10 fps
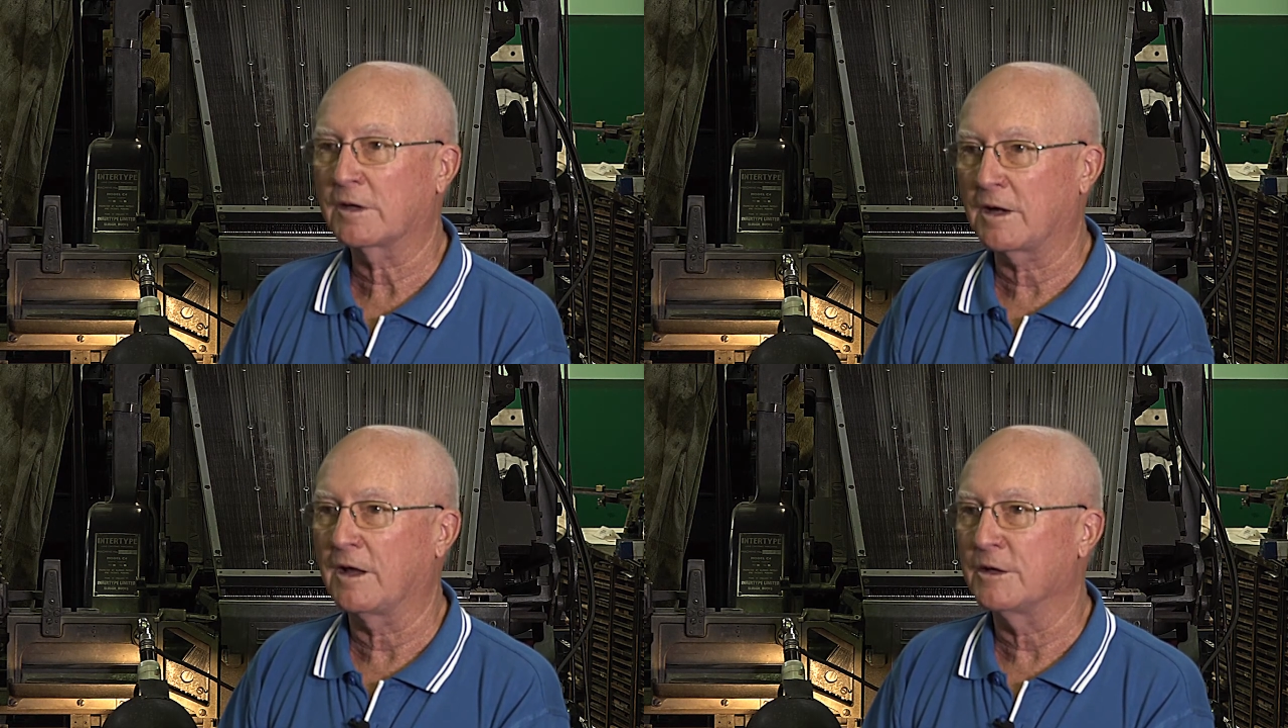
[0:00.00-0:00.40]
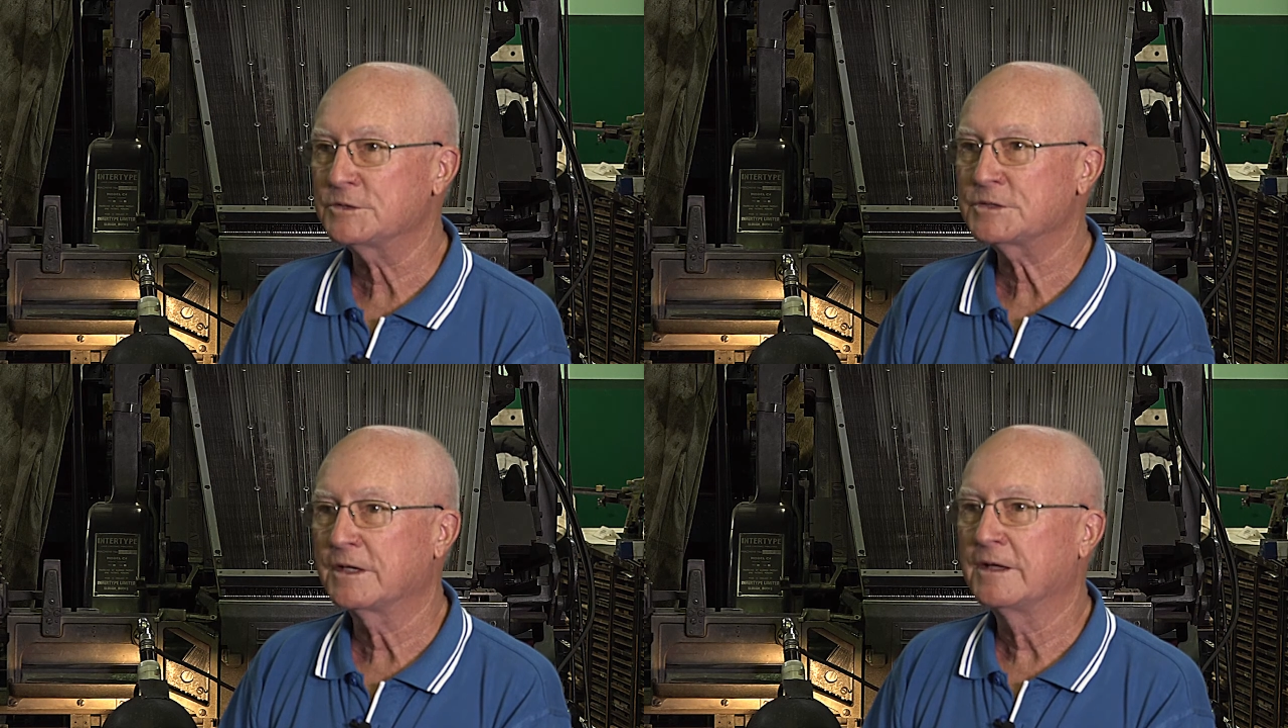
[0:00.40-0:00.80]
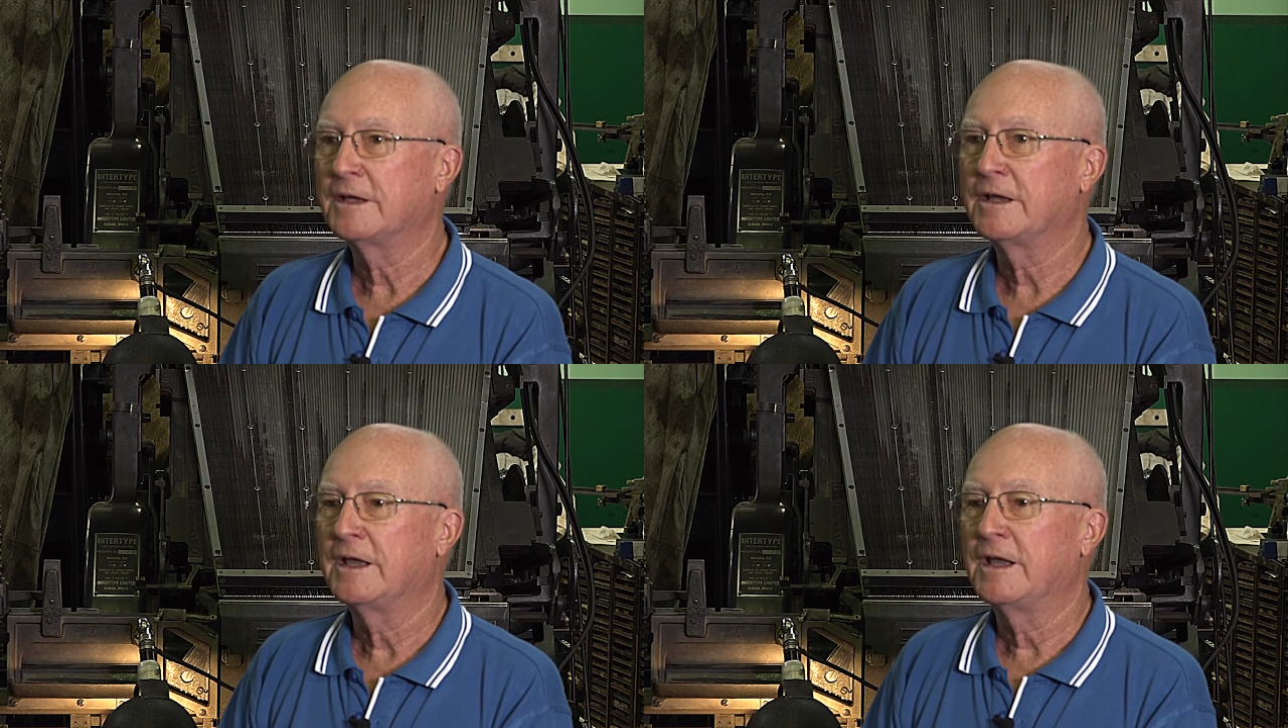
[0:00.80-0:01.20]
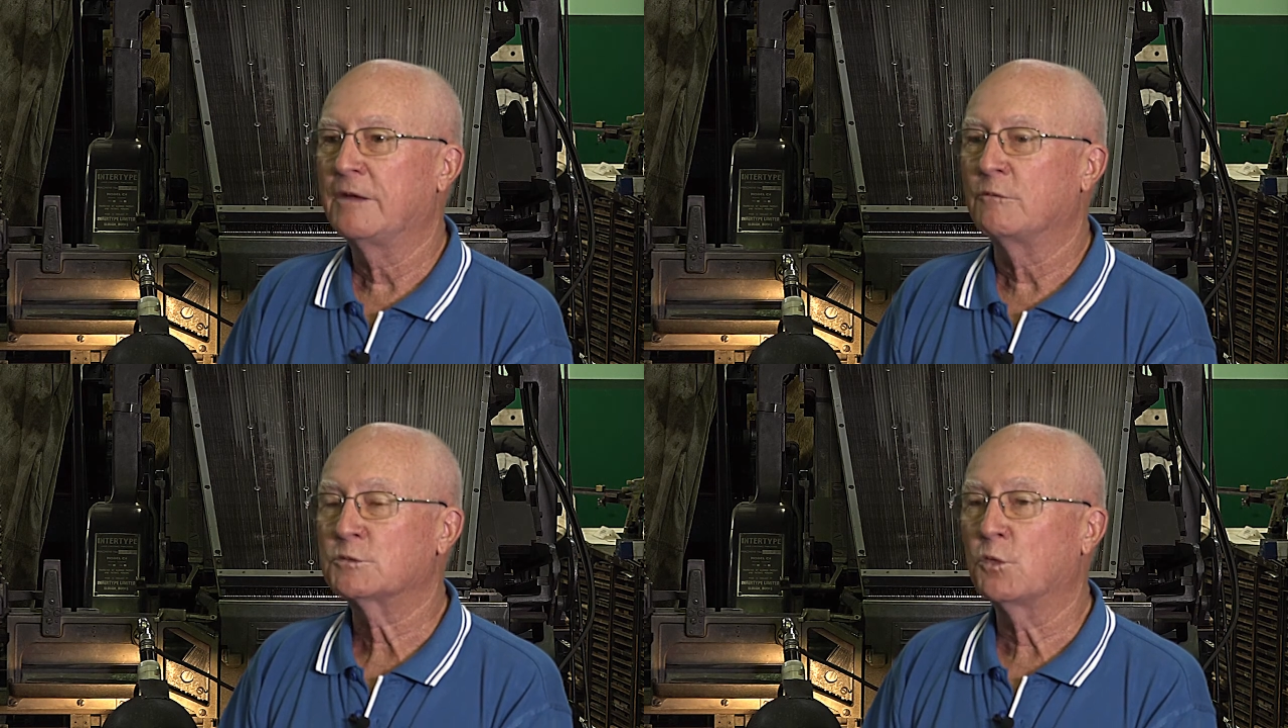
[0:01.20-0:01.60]
closed,
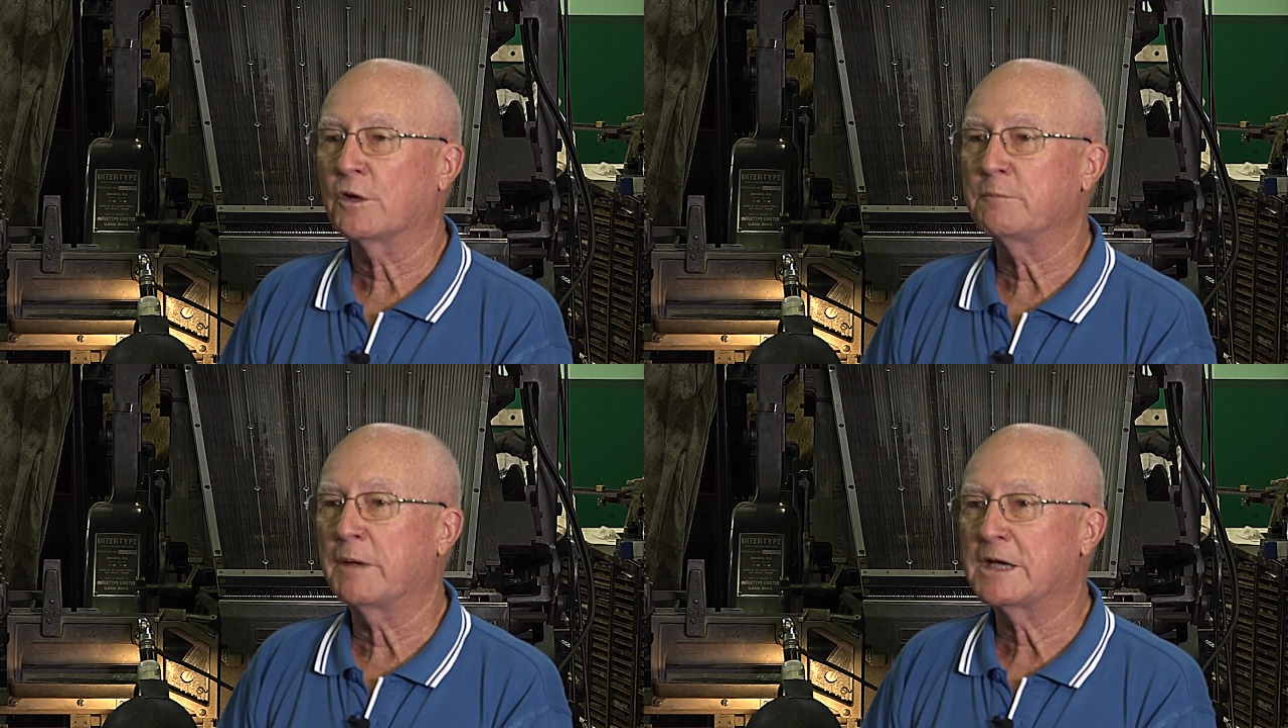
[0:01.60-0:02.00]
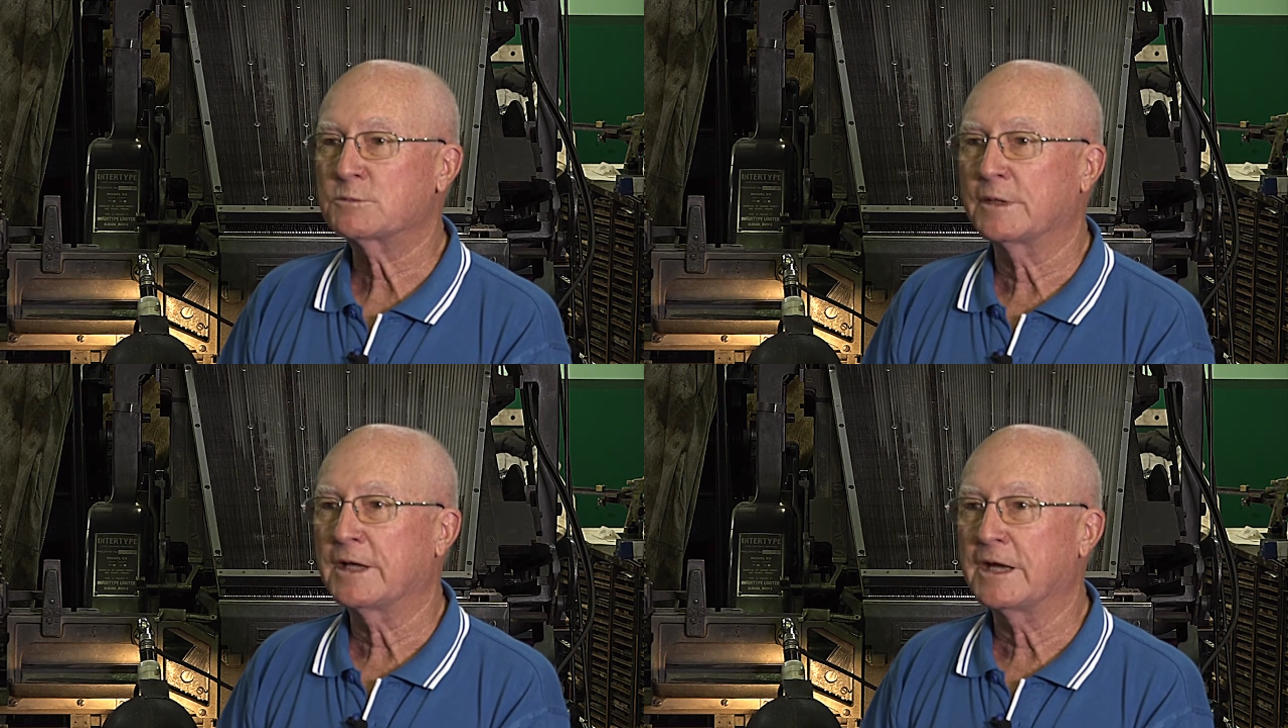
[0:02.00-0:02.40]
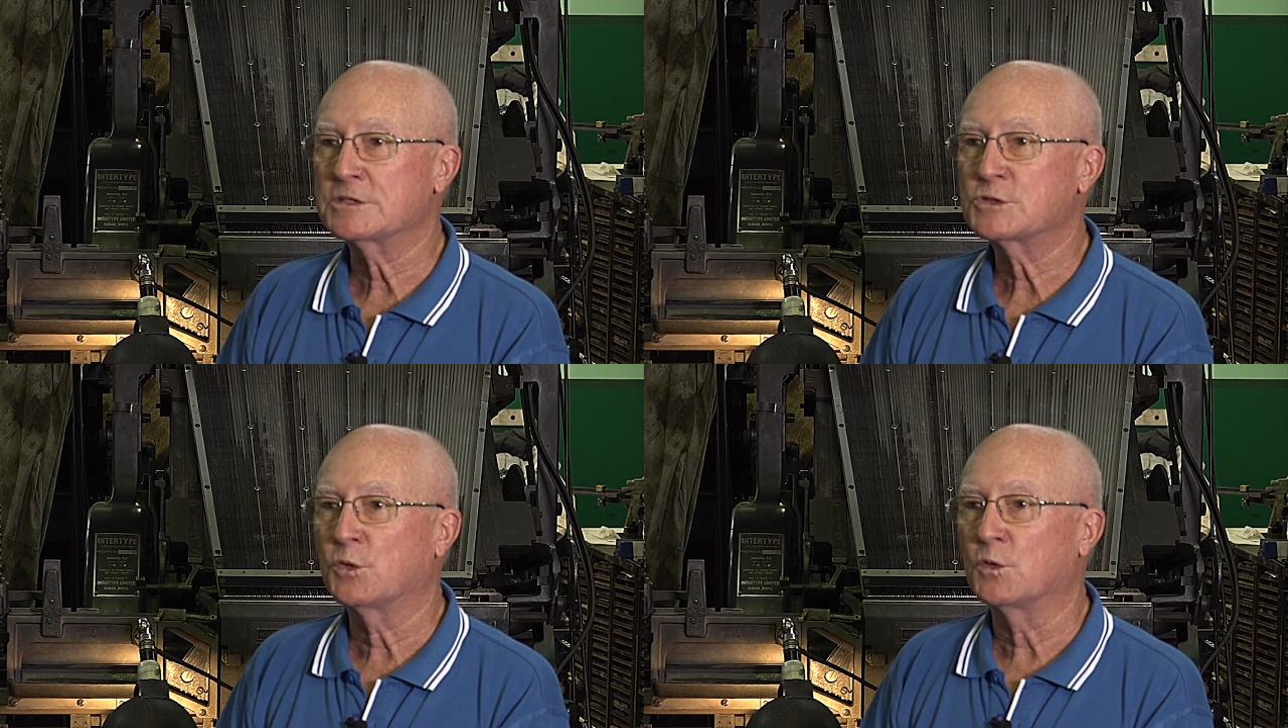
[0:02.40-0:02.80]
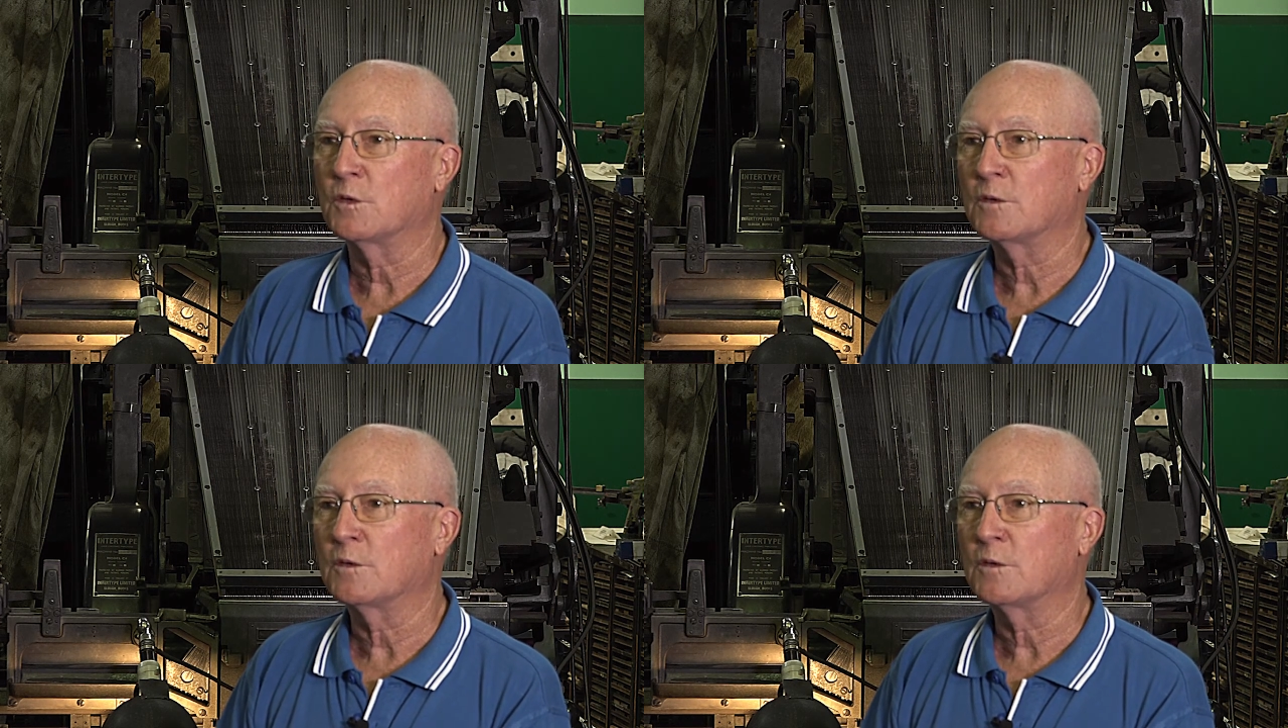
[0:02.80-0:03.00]
was walking past one day and saw